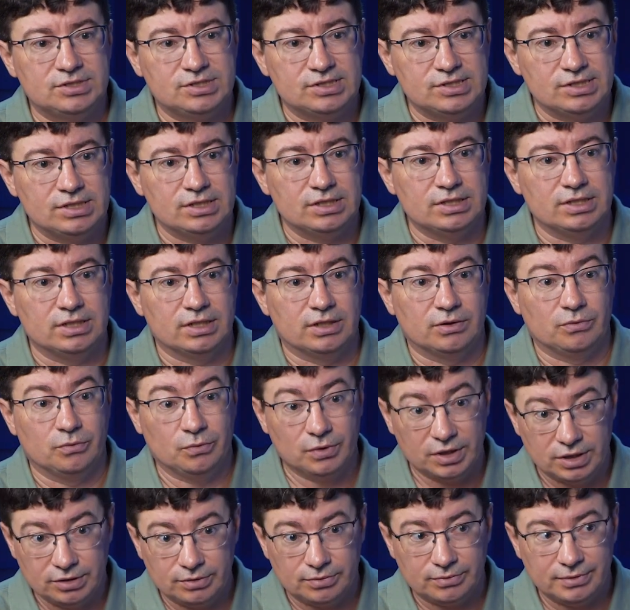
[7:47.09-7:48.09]
see
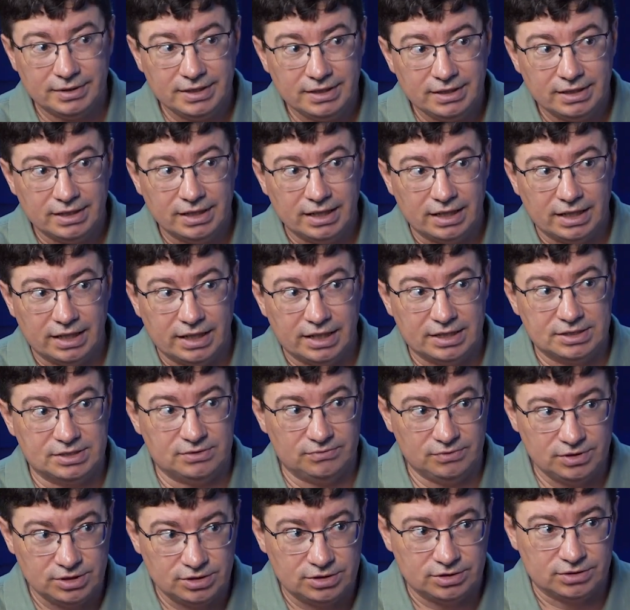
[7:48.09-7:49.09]
victory
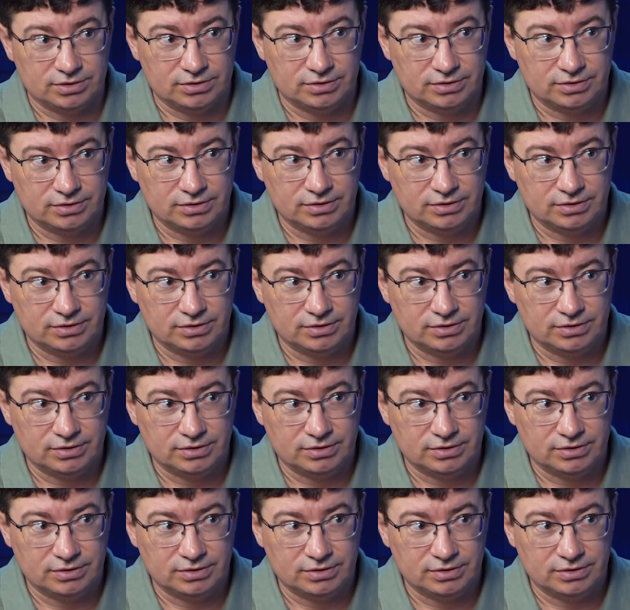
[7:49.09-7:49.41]
as we do.